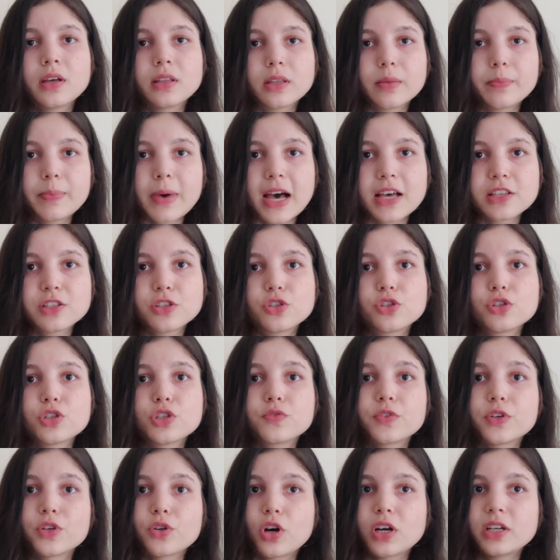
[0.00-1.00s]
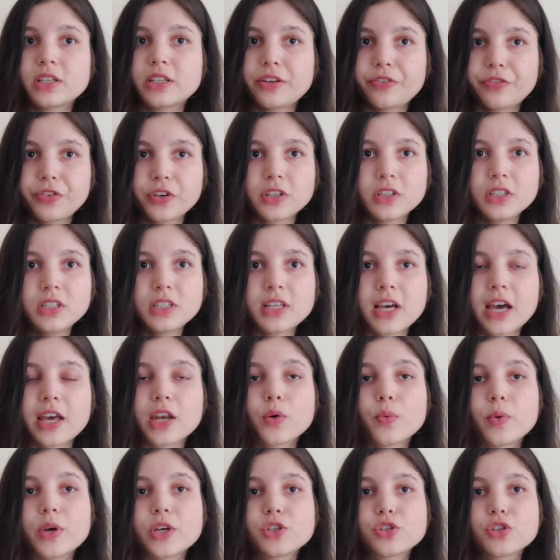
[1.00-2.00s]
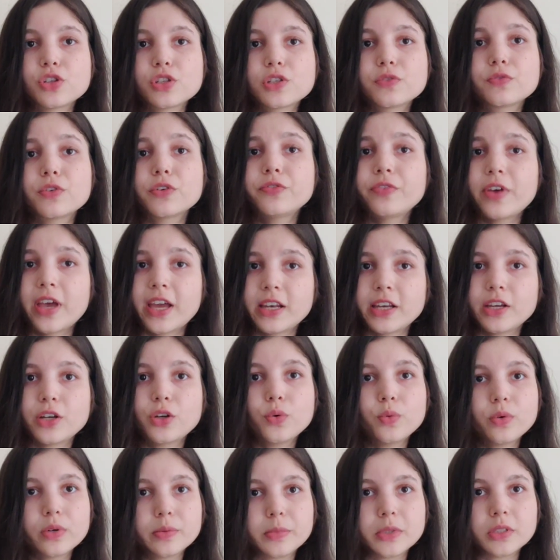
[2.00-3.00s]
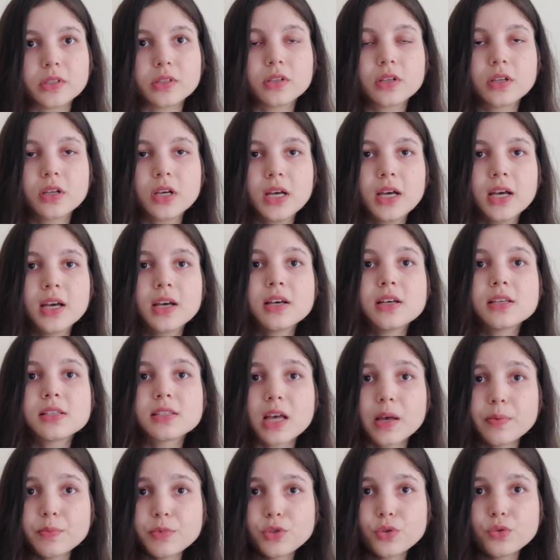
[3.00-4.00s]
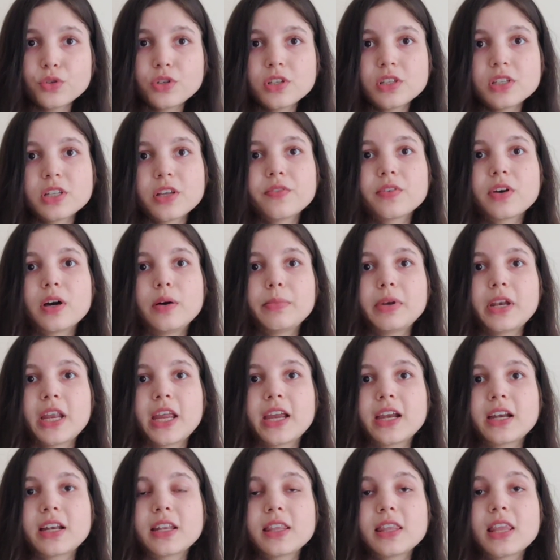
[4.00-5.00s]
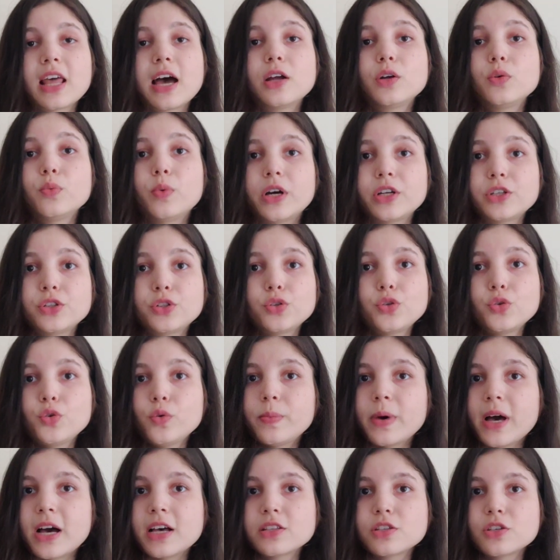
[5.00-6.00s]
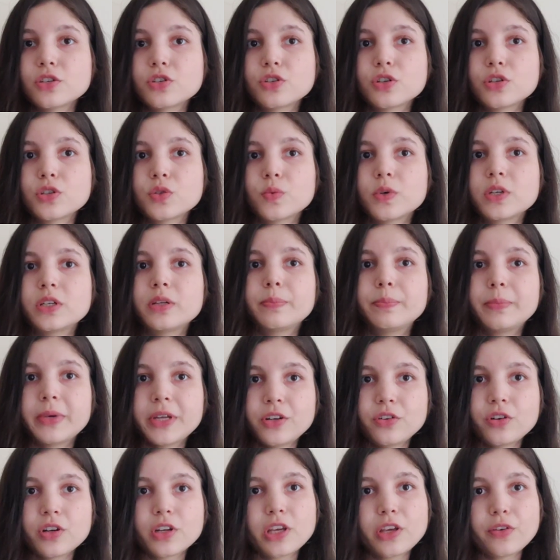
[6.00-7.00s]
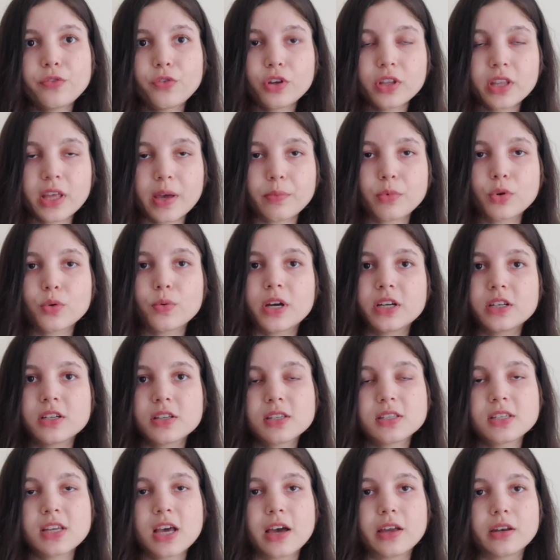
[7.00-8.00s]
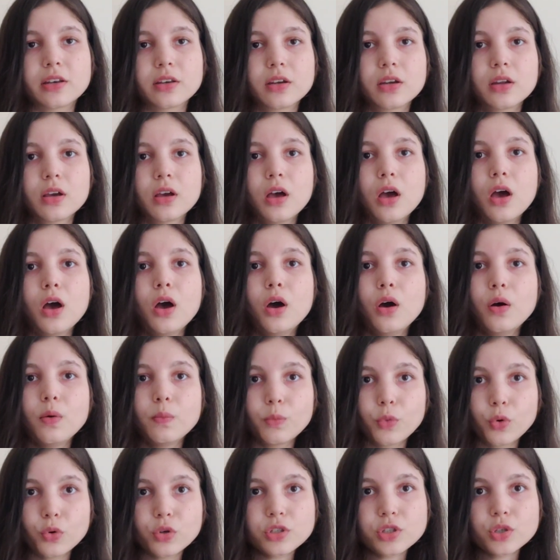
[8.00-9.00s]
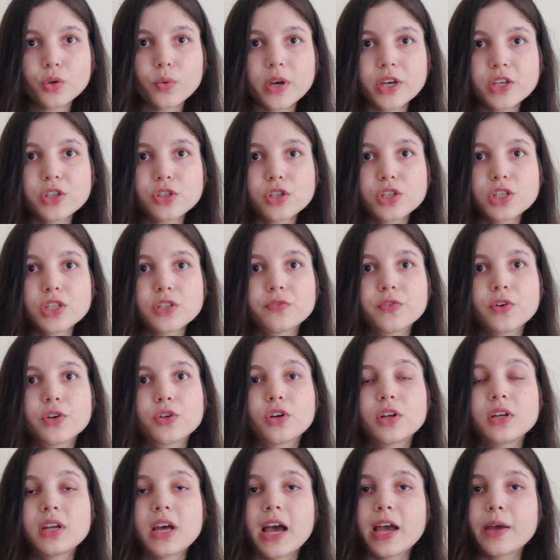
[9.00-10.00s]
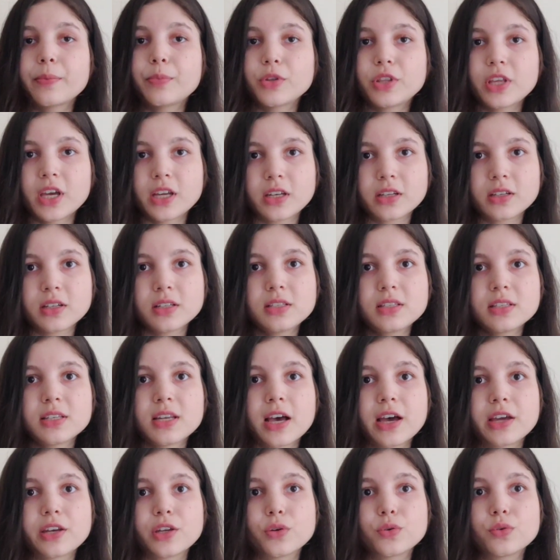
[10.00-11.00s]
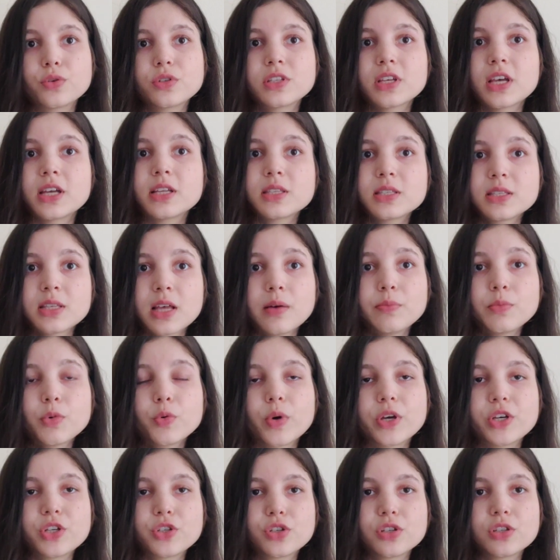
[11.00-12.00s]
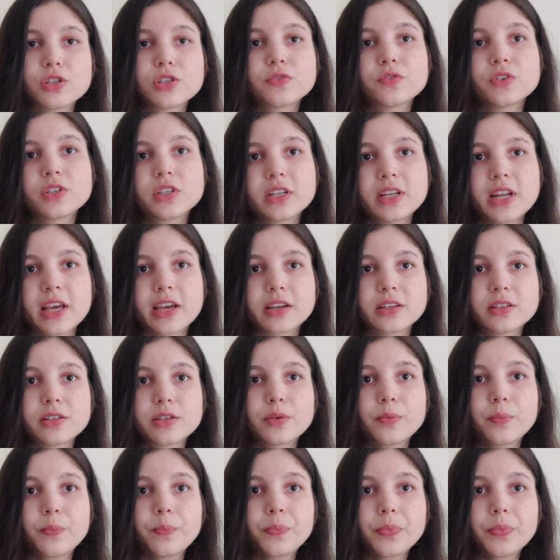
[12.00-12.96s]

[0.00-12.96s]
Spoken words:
The passages were not difficult and questions were fairly doable. Some students have complained that 1 to 2 passages were a bit tricky for them to understand. Most questions were on hypothetical scenarios and some questions were direct.